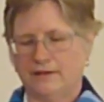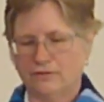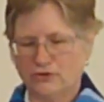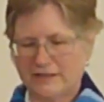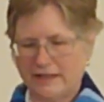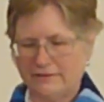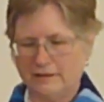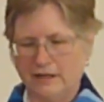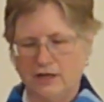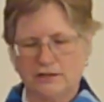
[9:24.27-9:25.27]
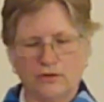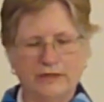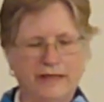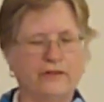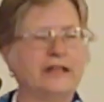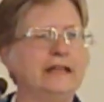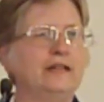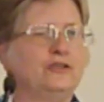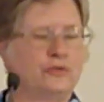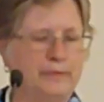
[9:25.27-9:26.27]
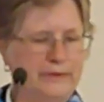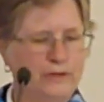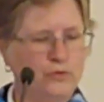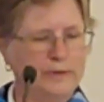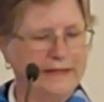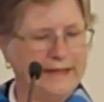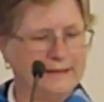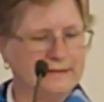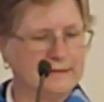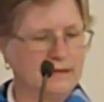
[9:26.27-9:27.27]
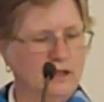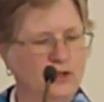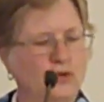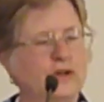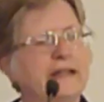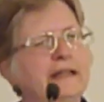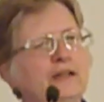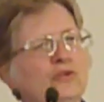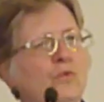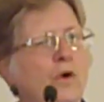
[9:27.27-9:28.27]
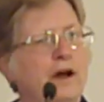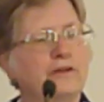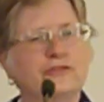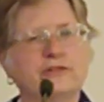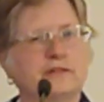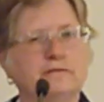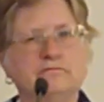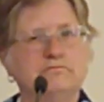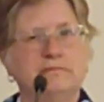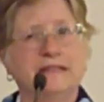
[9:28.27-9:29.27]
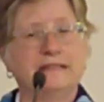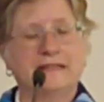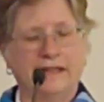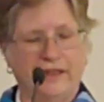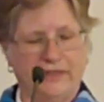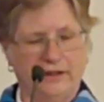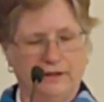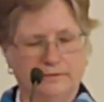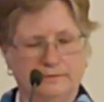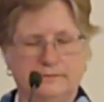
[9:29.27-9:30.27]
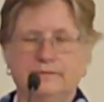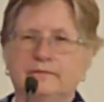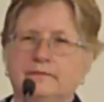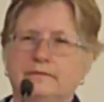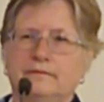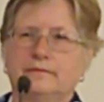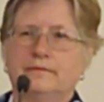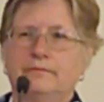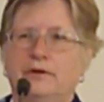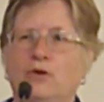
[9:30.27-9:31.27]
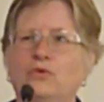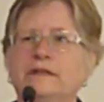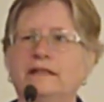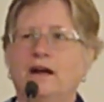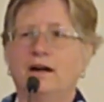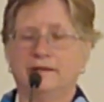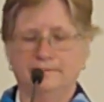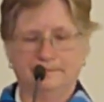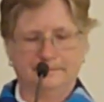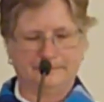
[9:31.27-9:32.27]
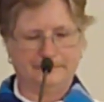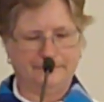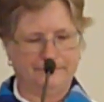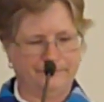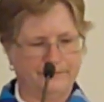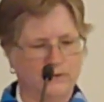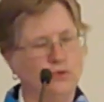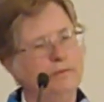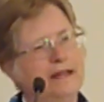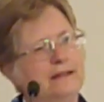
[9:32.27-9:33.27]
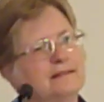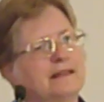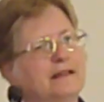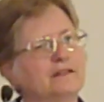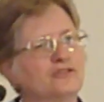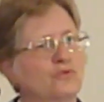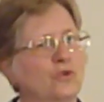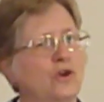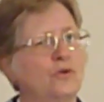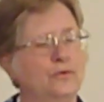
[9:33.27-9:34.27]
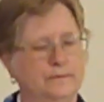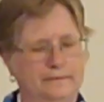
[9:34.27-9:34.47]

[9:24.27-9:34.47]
Verse 7, so neither he nor who plants nor he who waters is anything, but only God, who makes things grow.